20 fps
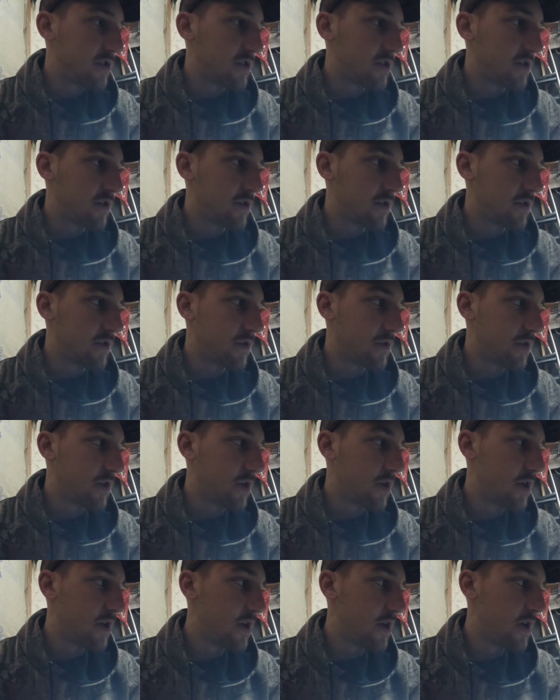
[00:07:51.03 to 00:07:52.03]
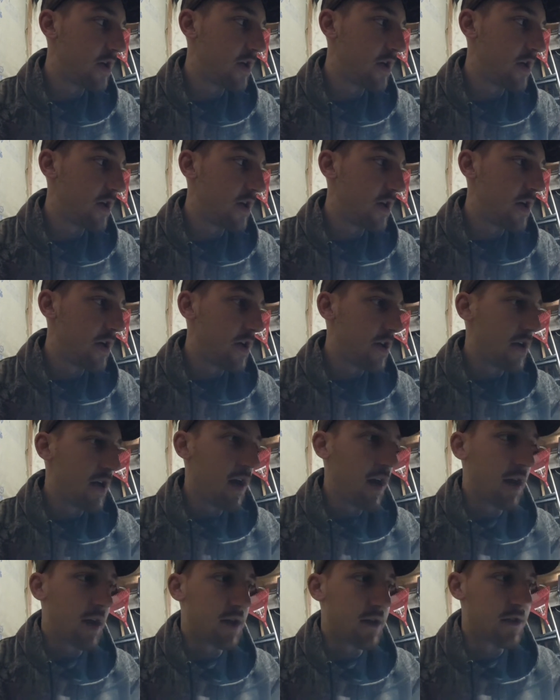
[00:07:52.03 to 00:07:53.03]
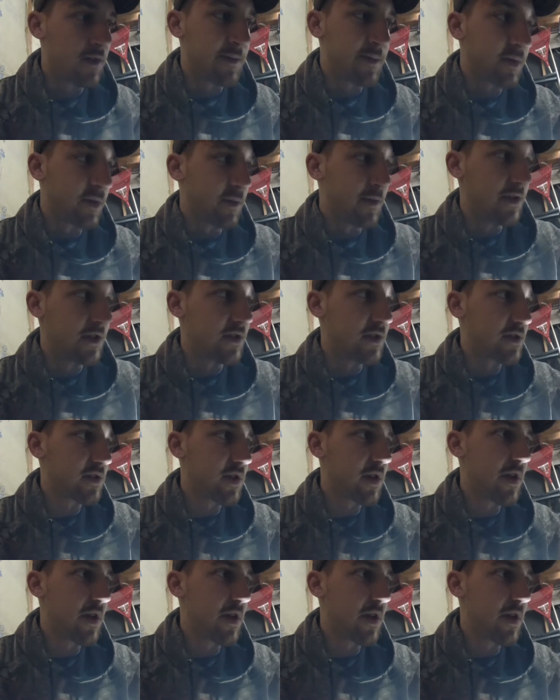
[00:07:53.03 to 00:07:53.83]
So, yeah, that's what I'm doing. I'm just